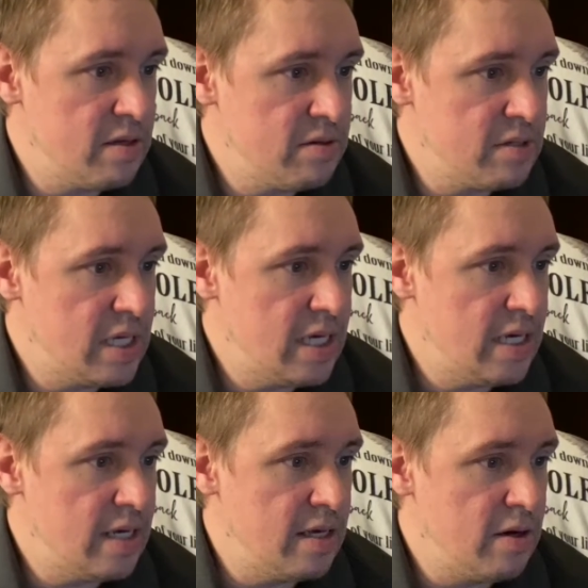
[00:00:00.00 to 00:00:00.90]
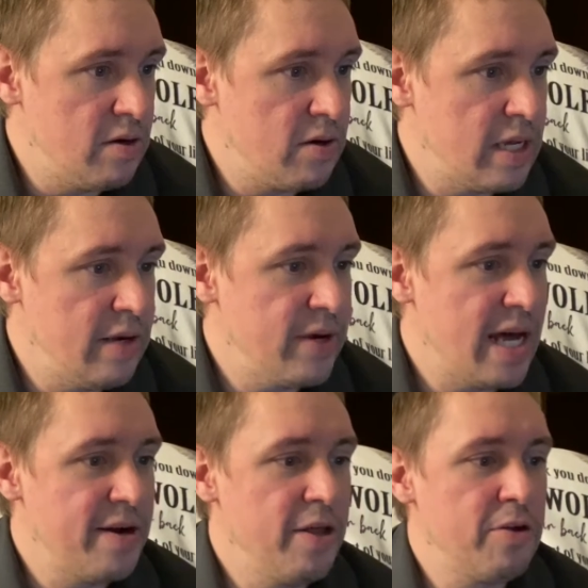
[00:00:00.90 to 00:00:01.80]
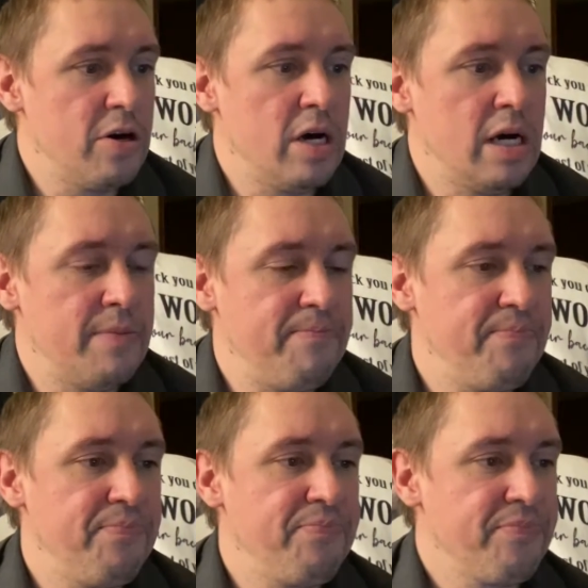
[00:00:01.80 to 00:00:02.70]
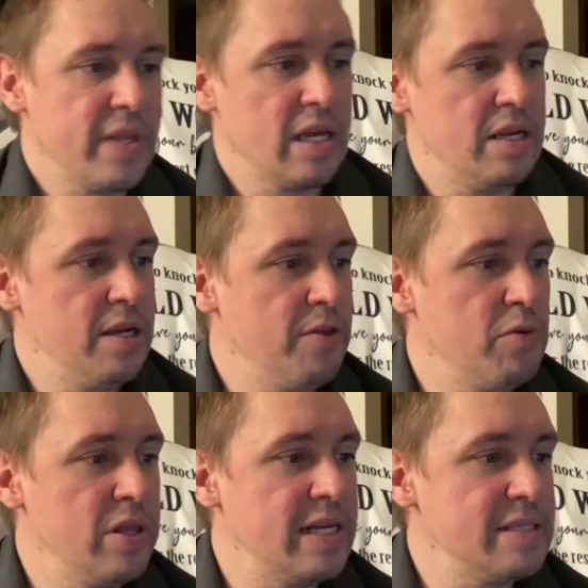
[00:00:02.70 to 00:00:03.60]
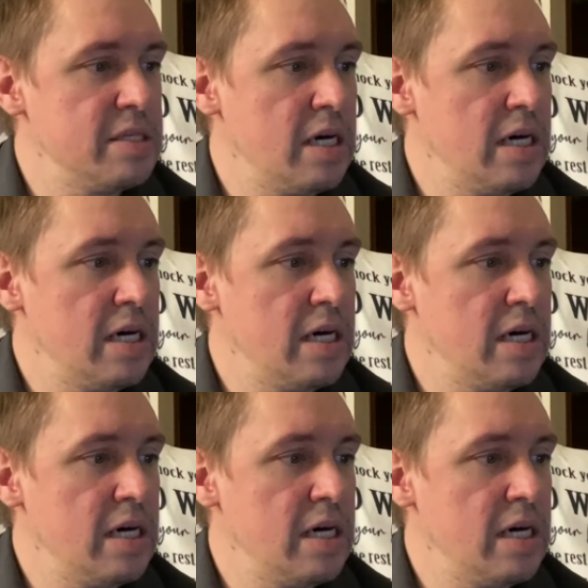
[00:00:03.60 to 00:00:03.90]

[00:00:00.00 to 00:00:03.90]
Okay, here we got another one that's